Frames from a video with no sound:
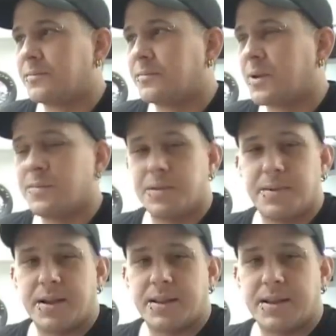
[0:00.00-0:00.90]
Might be a
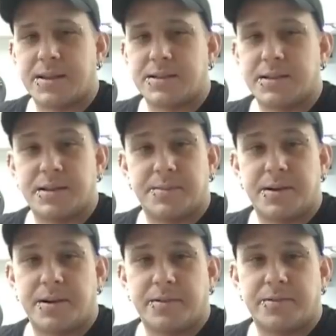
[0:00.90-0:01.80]
pain in the ass to get them
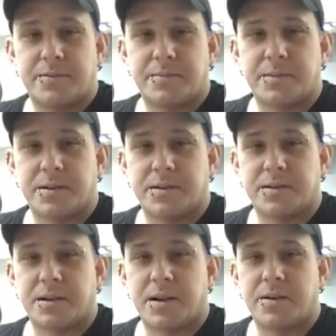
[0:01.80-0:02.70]
off, but
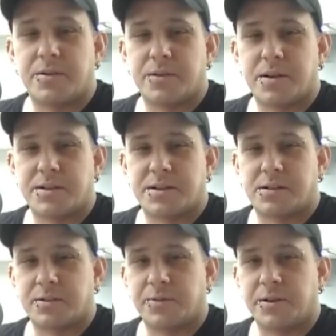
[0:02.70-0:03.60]
I know they're not
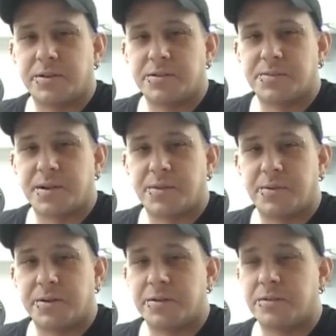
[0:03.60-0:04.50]
solid welded, they're spot
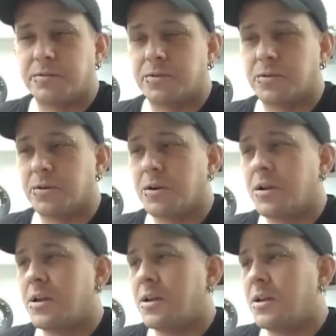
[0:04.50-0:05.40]
welded to the floor.
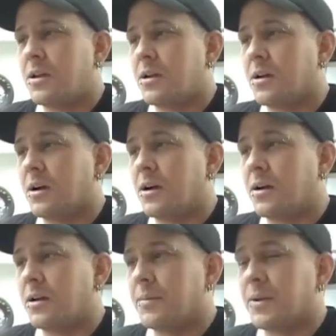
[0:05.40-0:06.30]

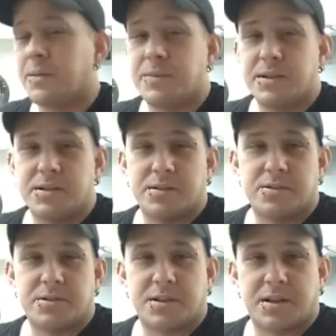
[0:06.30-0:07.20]
It might be
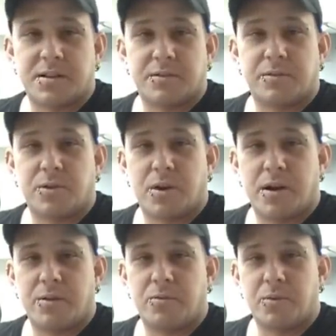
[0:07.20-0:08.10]
easier just to cut the floor
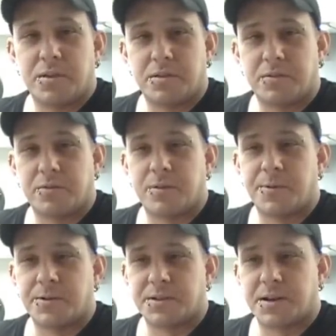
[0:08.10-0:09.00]
out with the frame
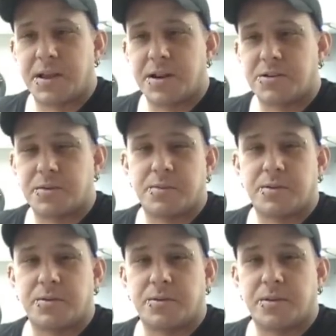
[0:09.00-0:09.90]
rails attached and put
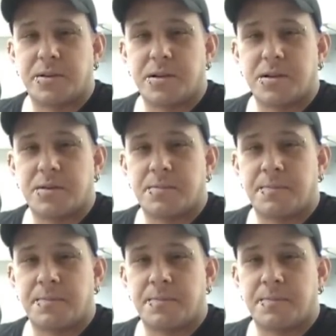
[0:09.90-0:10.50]
the whole thing in.